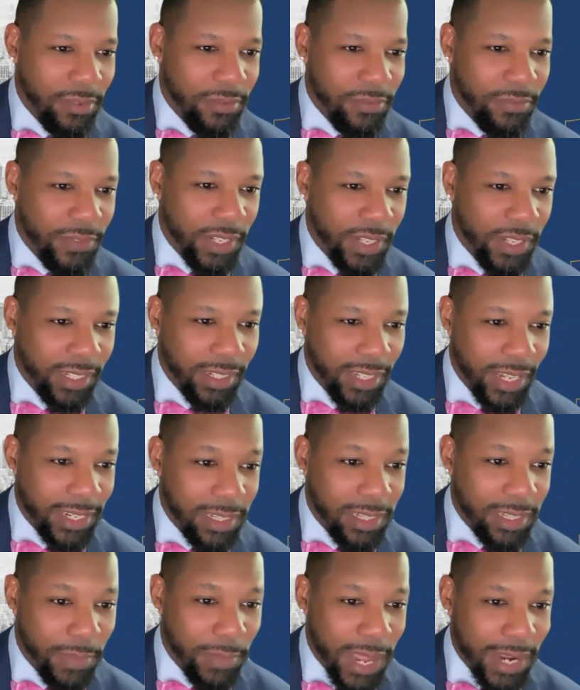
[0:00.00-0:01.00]
feeling
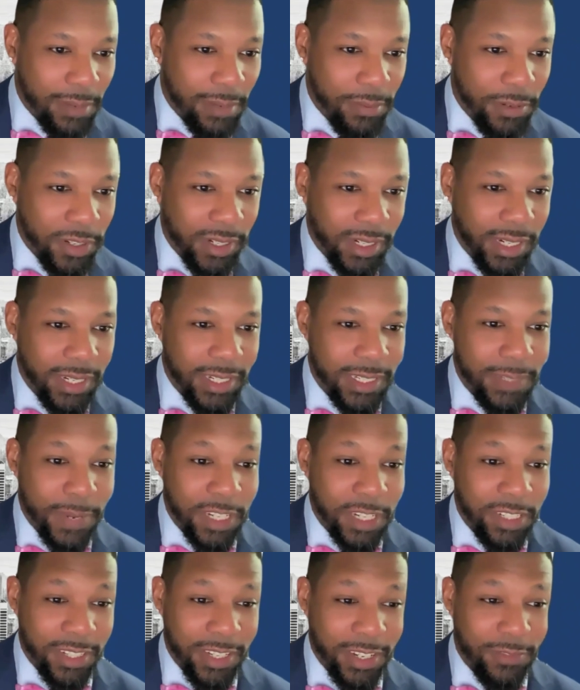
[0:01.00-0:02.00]
like the Black community,
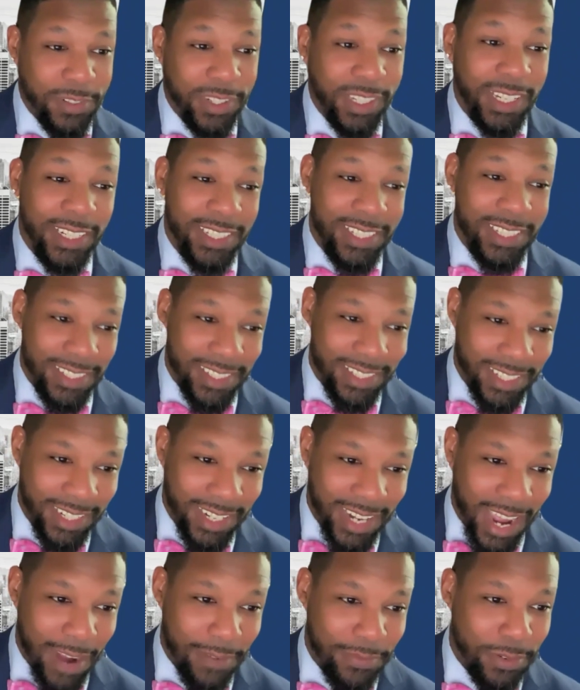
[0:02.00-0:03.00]
especially in religious
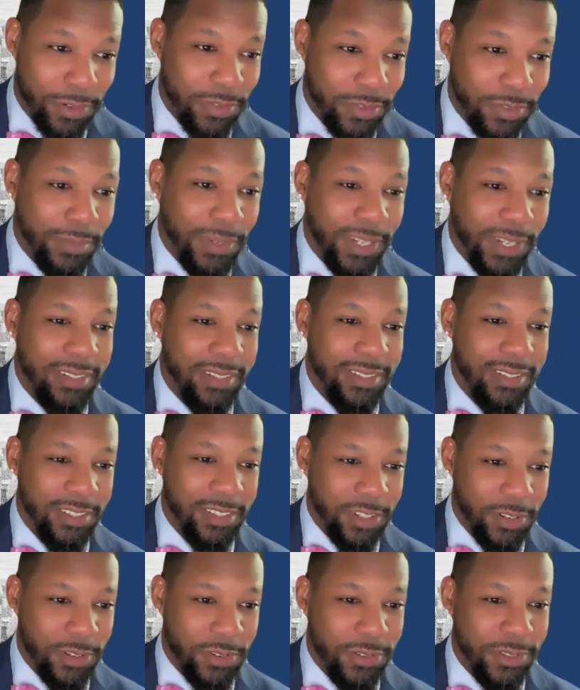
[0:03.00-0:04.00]
and Afro-Caribbean
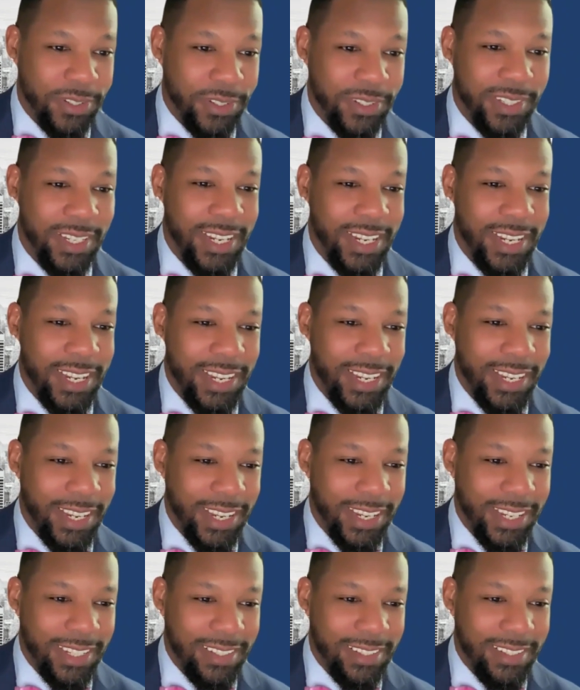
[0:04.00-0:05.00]
circles,
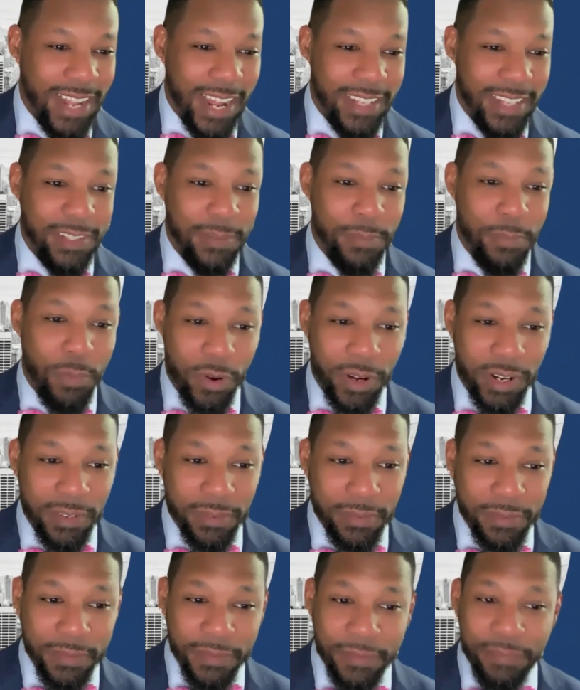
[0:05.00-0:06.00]
is not
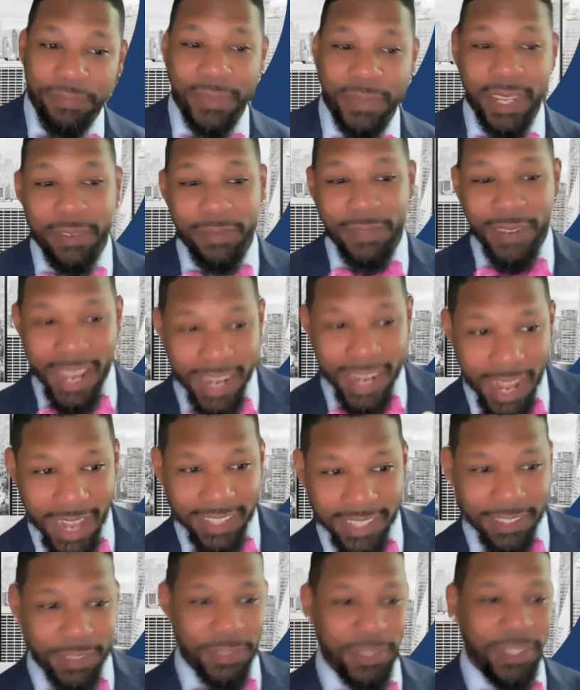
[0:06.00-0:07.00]
supportive, if not
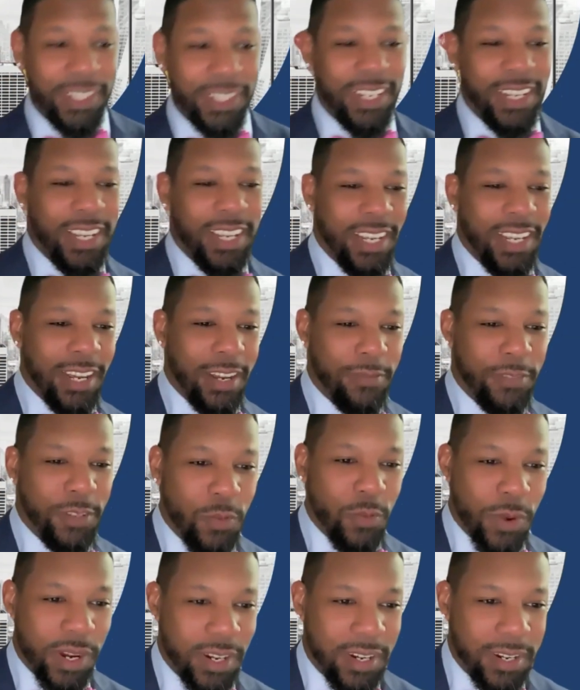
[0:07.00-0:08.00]
hostile, of the
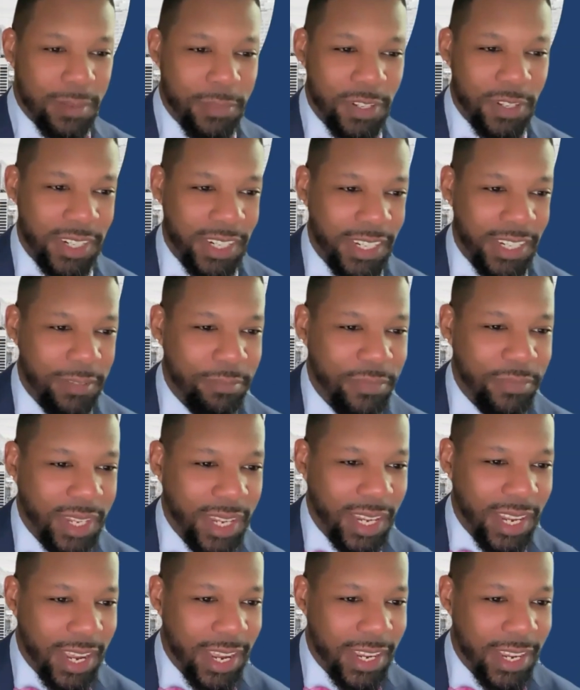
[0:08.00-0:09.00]
queer community,
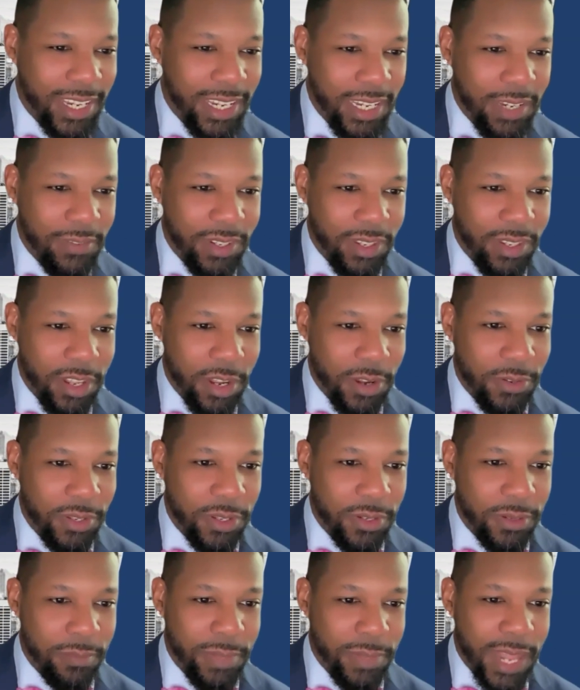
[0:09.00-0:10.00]
even though
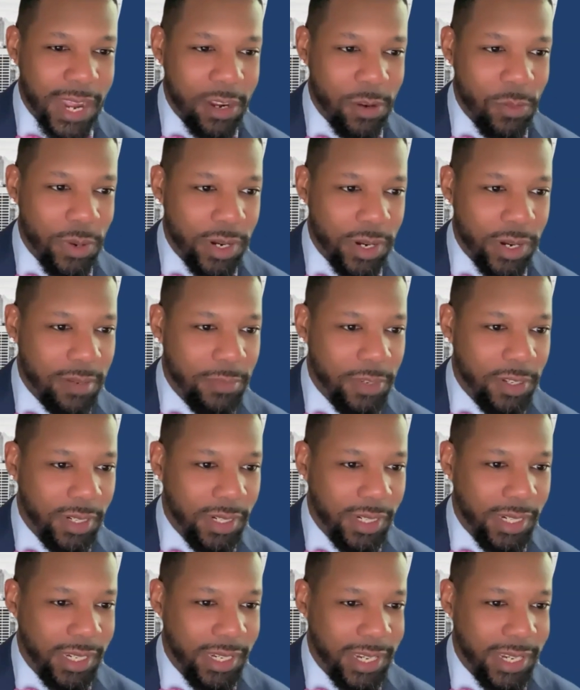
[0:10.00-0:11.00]
the Black queer
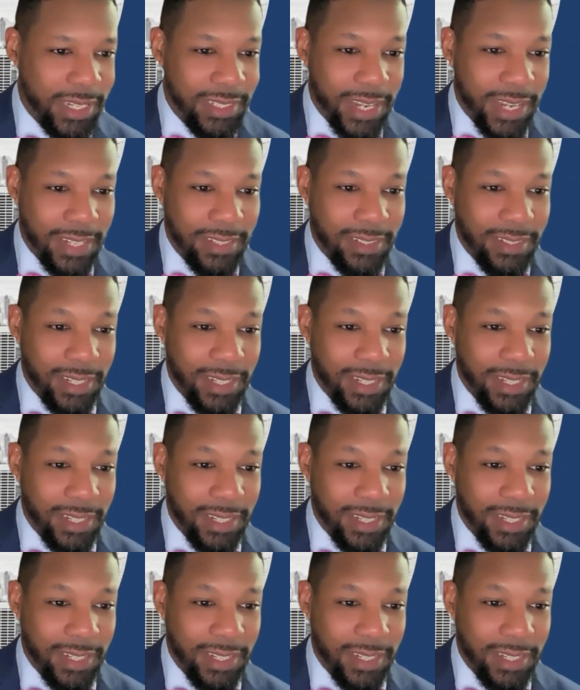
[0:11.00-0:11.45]
community has had